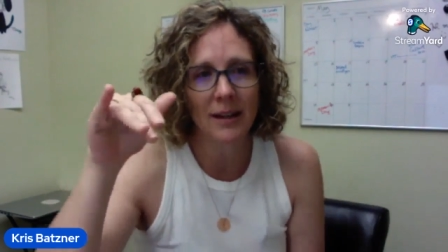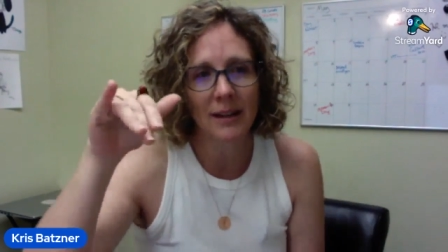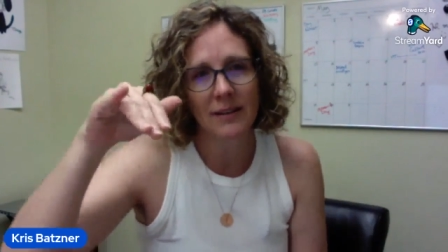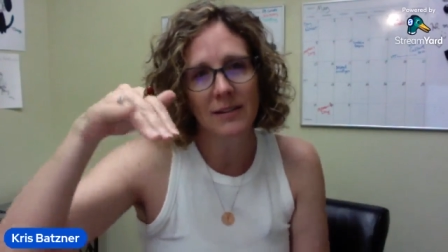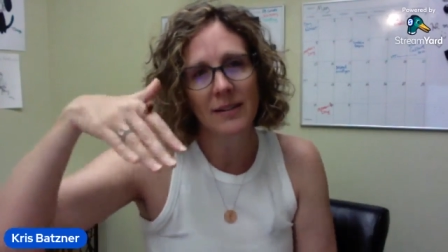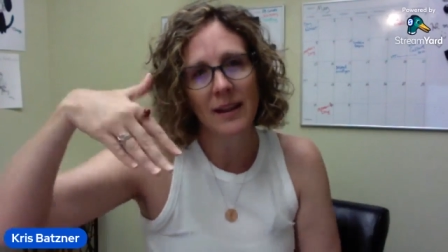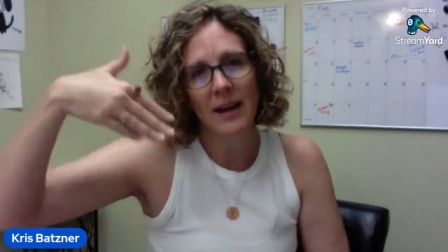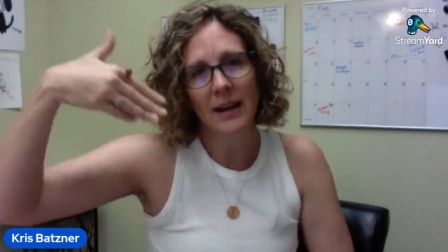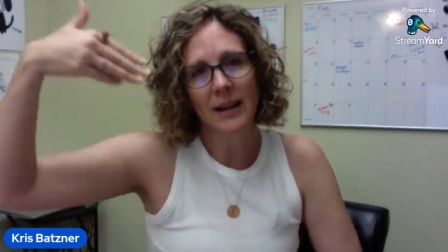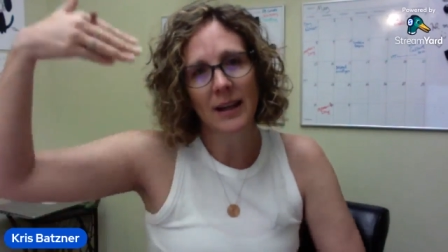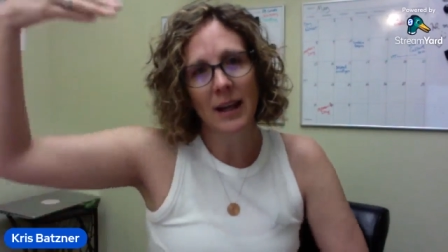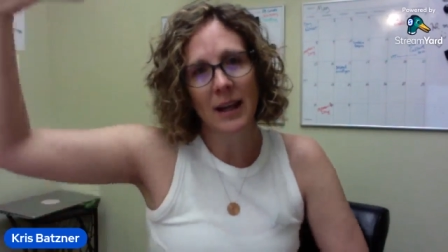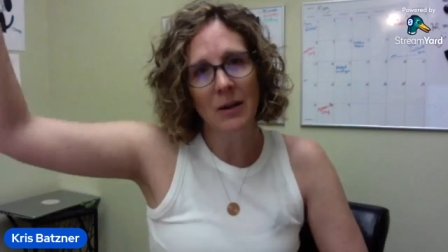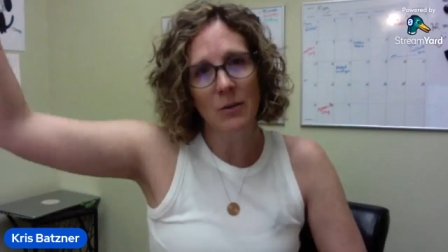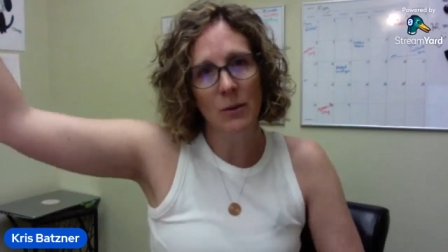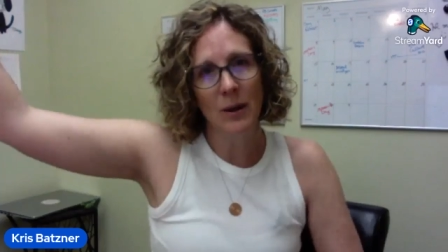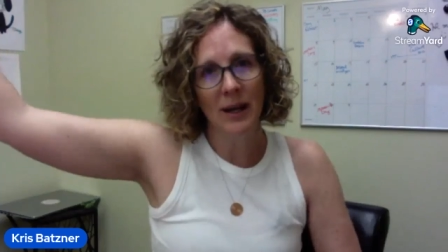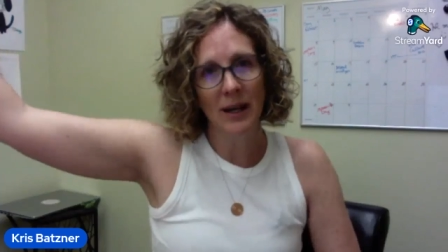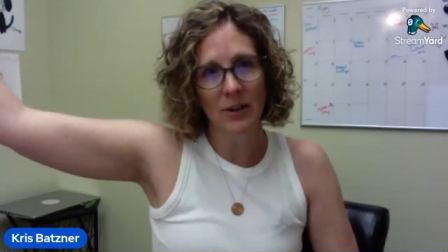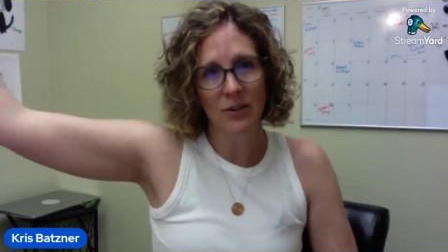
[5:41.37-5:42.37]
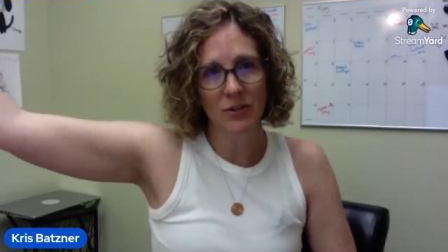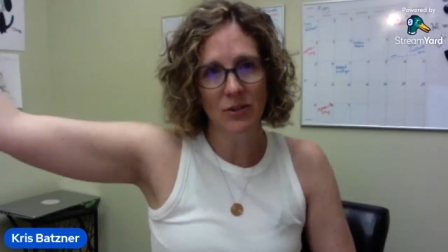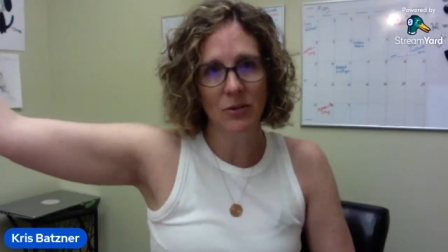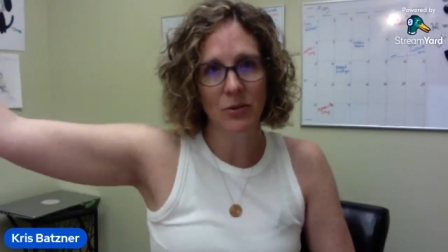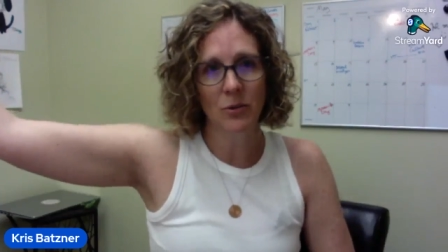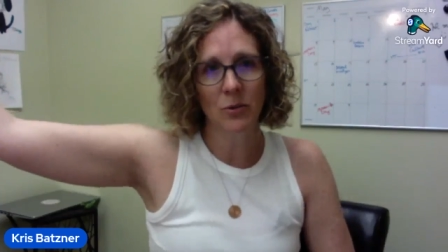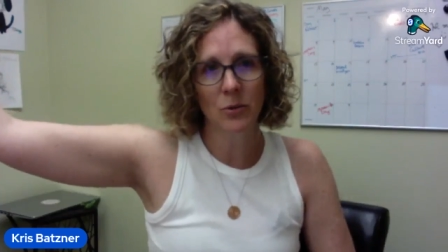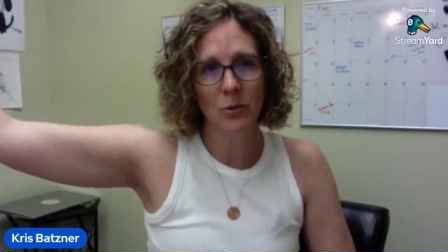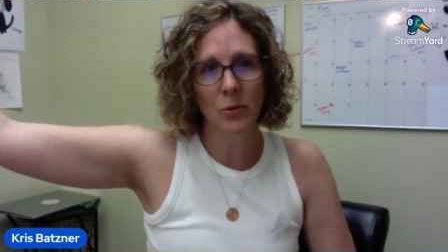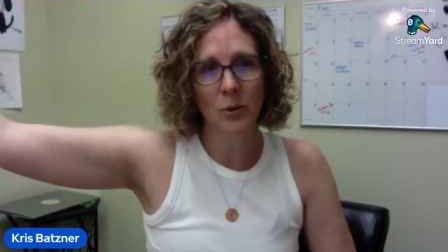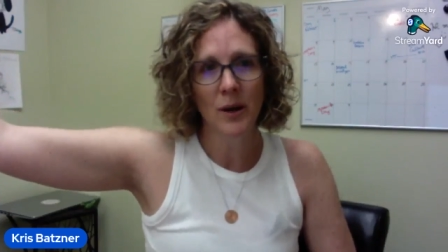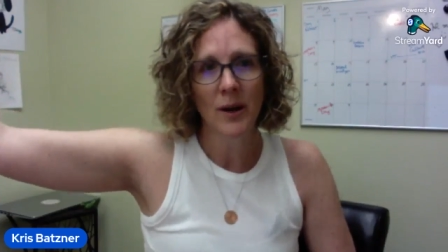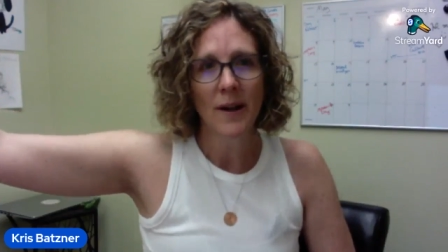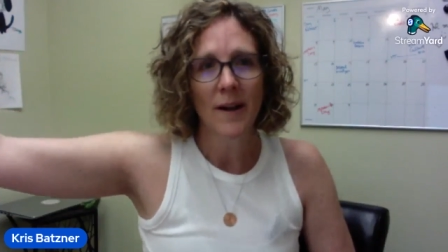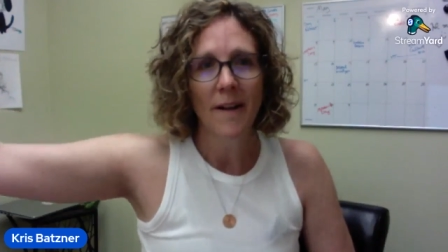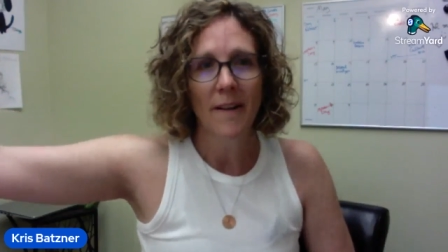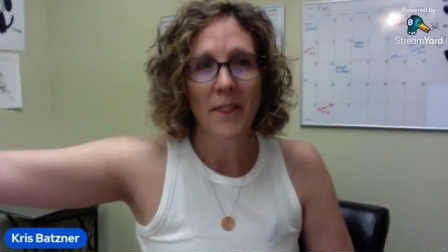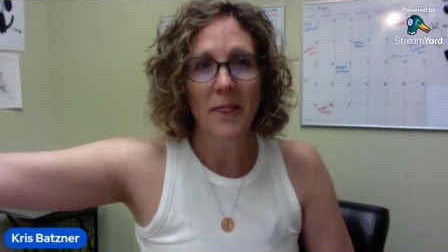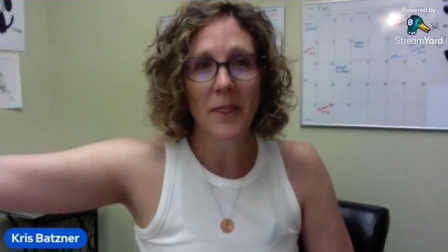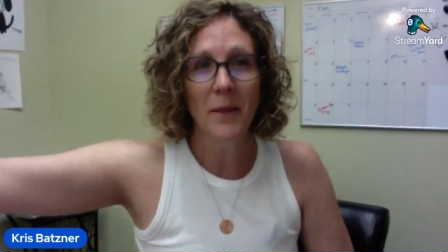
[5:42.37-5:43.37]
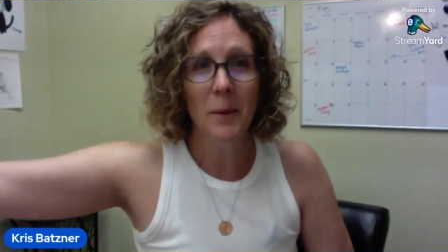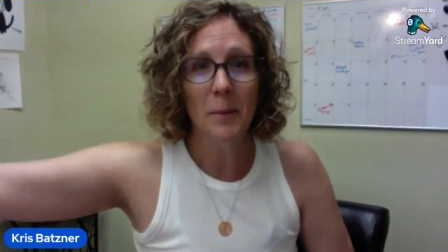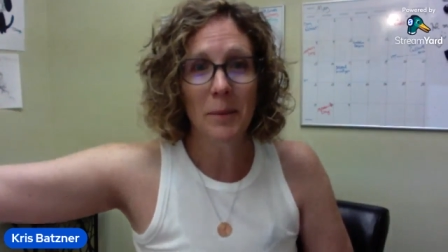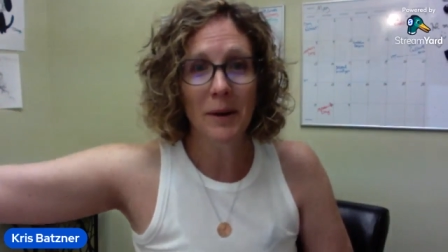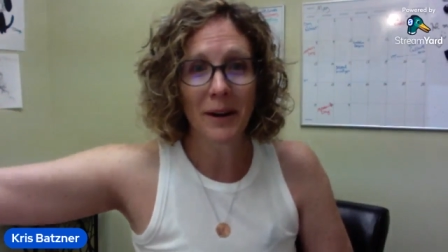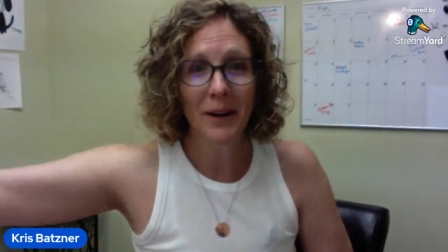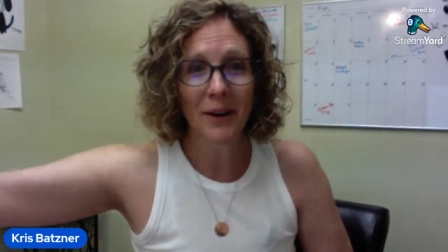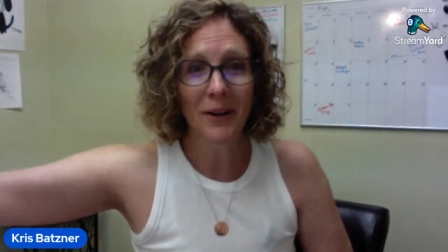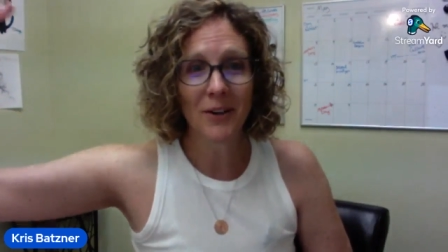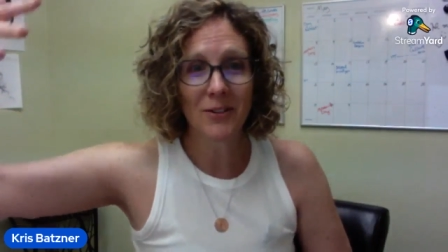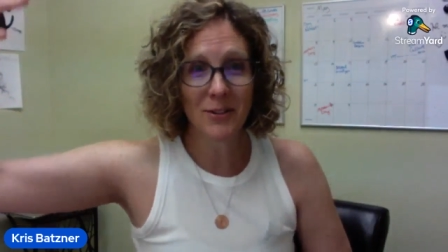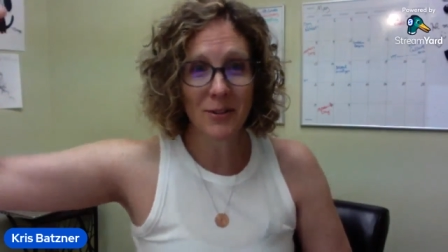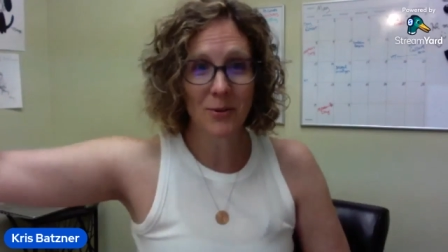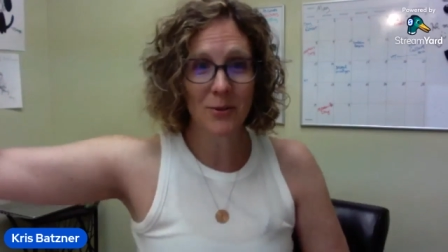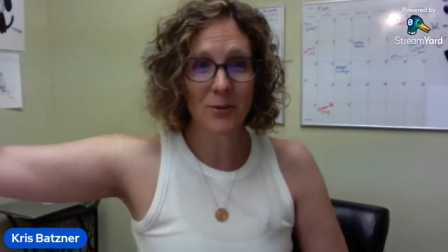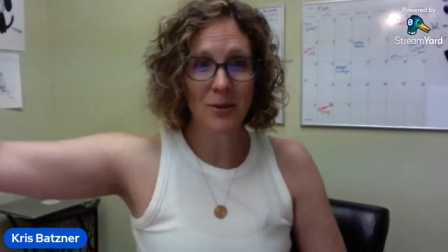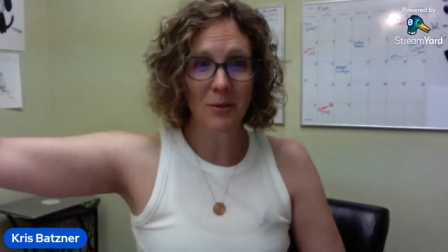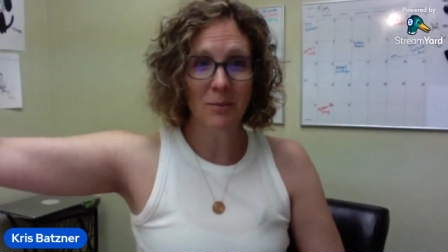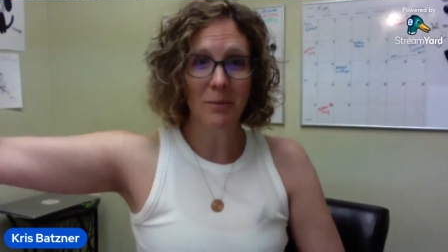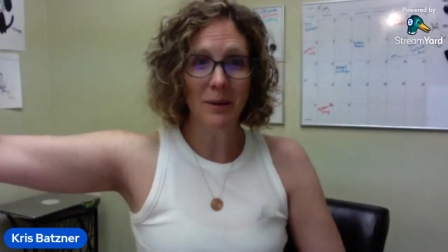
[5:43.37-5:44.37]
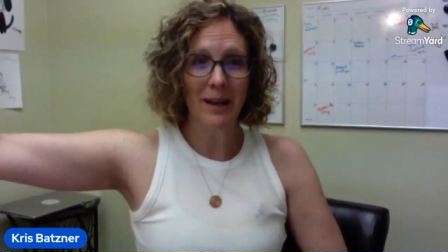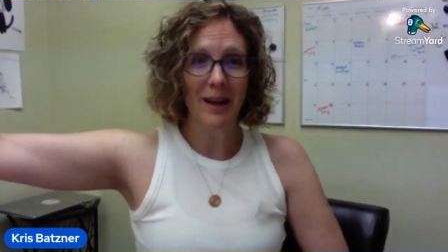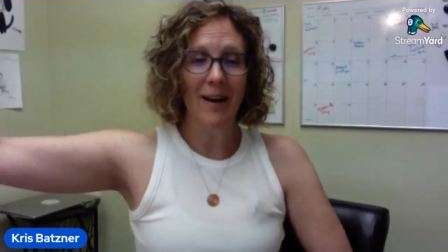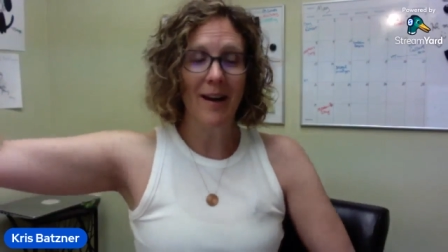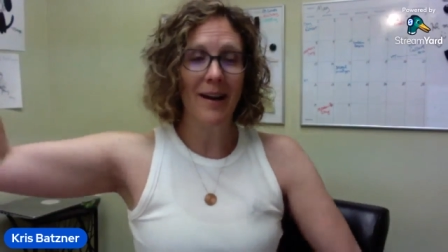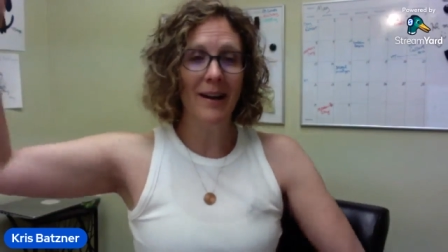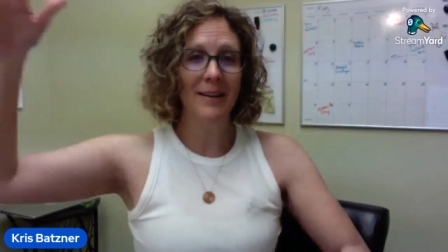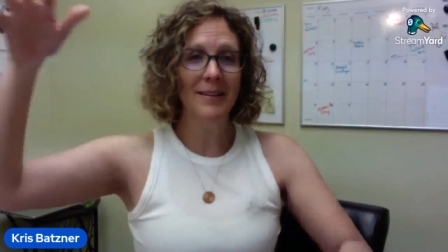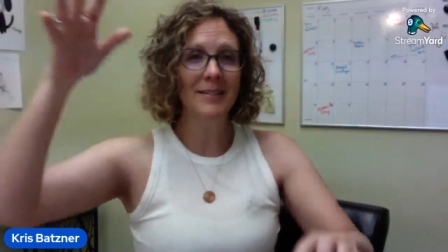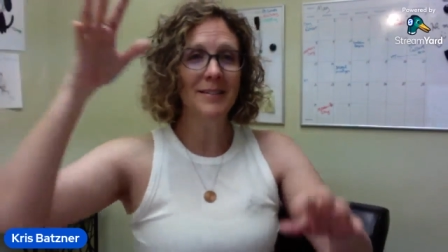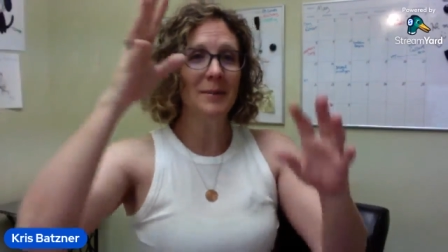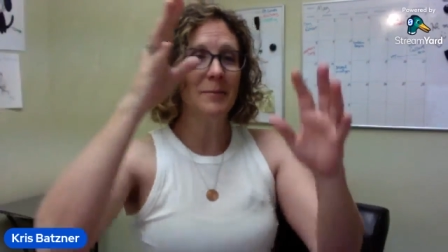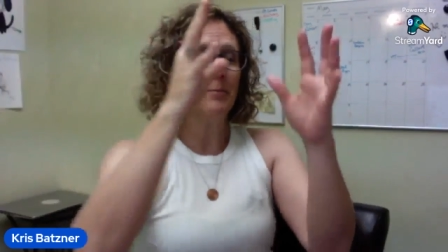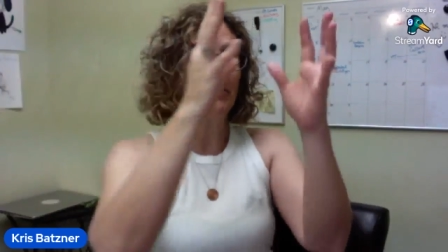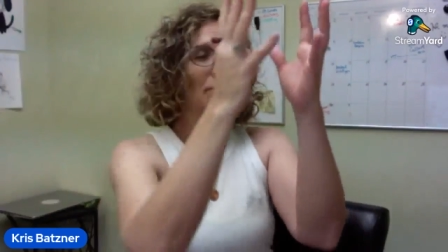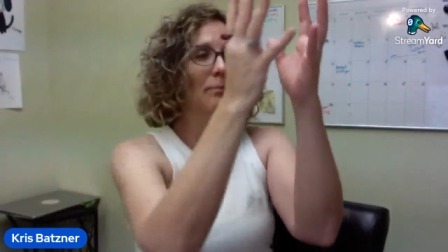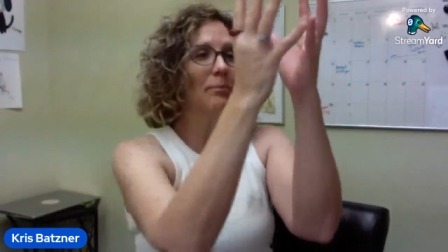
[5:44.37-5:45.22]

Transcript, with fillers: That's that gateway to the bigger, to the beyond.